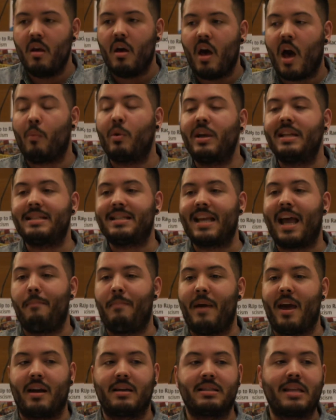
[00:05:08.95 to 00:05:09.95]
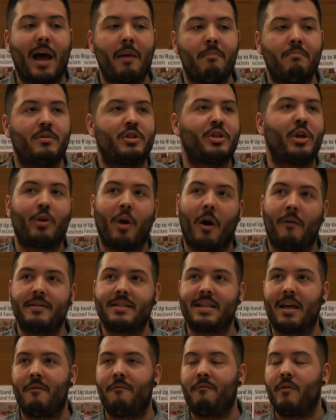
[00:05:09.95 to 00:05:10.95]
I wanted to say a bit, because I'm a student
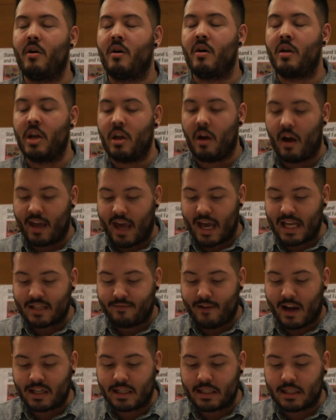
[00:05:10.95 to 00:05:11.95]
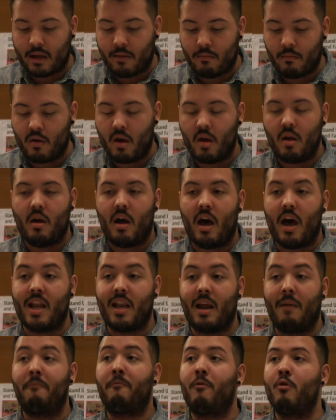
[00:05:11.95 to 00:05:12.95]
officer for Unite Against Fascism, and
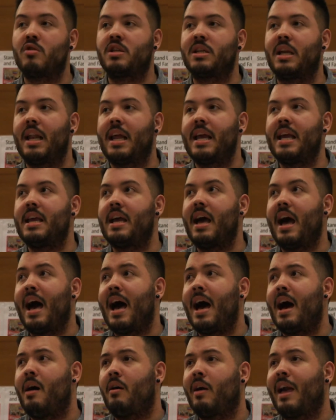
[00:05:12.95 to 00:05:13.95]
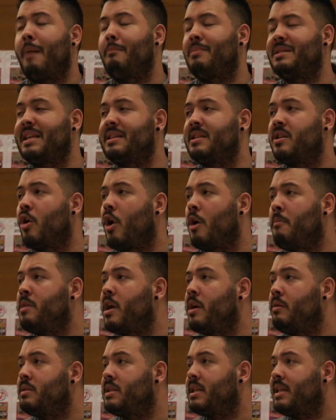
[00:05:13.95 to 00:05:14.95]
unfortunately our campuses are not
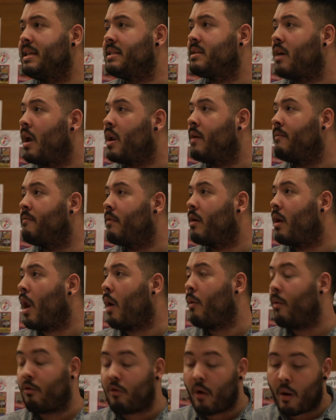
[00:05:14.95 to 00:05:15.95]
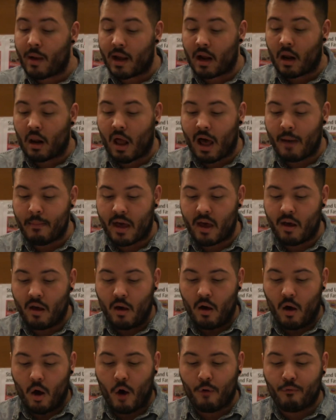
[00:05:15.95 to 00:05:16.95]
immune to this kind of growing climate
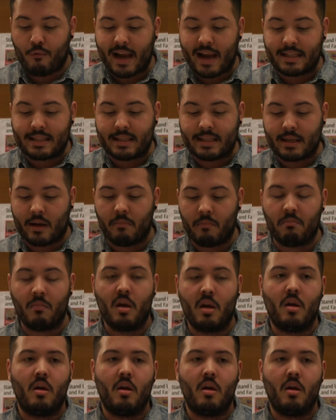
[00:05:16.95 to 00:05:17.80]
of racism.